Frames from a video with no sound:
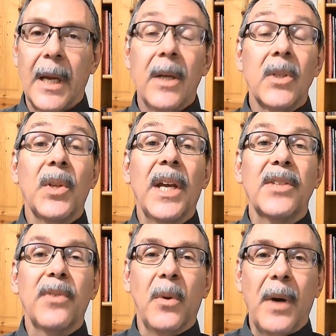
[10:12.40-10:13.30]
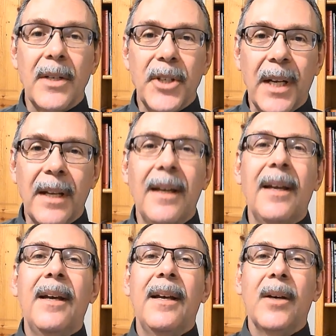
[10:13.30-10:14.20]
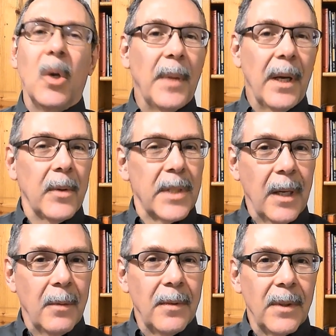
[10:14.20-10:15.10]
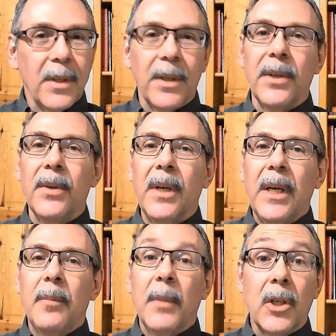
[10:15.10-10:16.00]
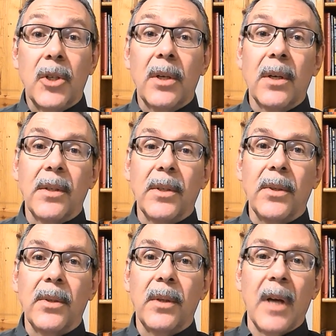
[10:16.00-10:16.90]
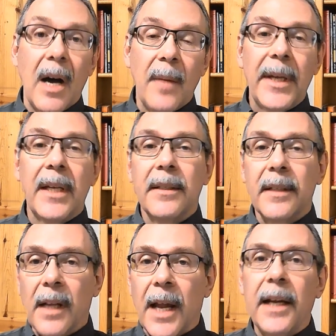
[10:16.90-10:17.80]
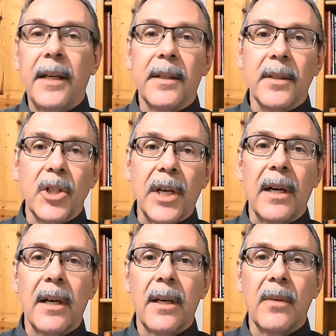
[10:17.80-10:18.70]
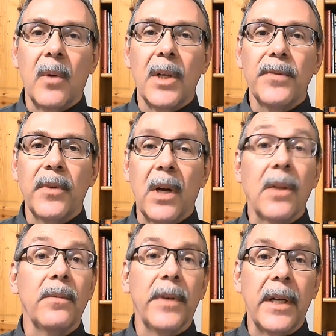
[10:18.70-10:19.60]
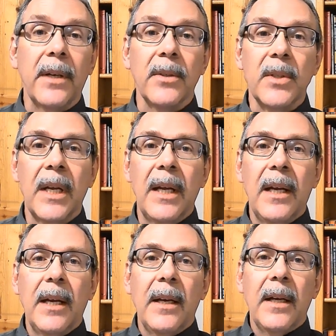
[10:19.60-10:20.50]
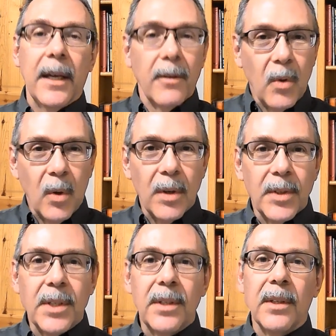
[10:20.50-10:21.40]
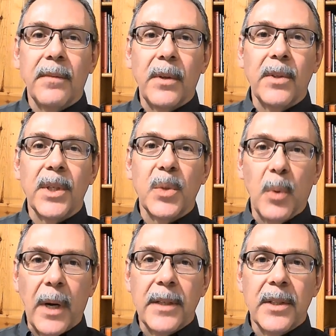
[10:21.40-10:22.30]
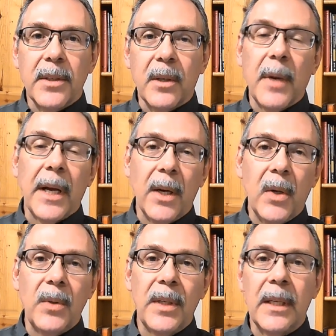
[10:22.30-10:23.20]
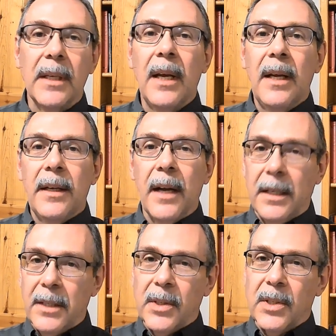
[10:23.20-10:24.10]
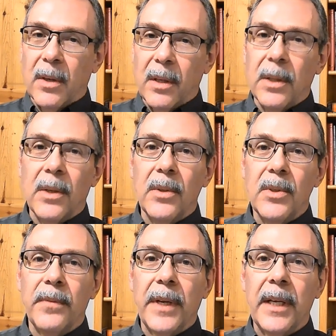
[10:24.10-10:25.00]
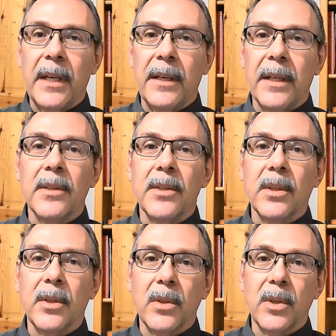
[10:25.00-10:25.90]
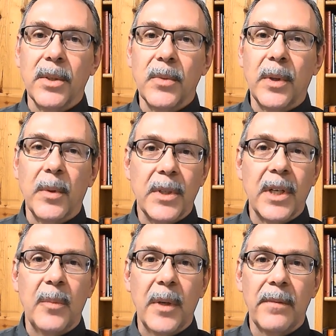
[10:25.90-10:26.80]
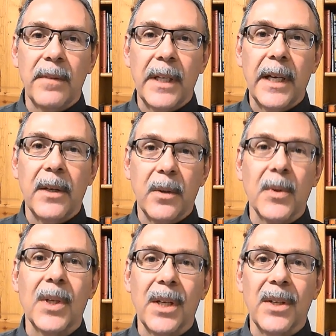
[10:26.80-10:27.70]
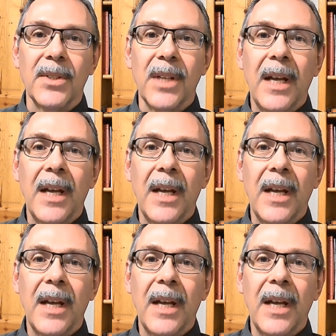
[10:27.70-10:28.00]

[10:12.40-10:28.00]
So thanks for watching. Hope that was helpful to you. Make sure to comment and like and share and watch for other videos. And of course, the views expressed are my own and not necessarily those of any institutions with which I've been affiliated over the years.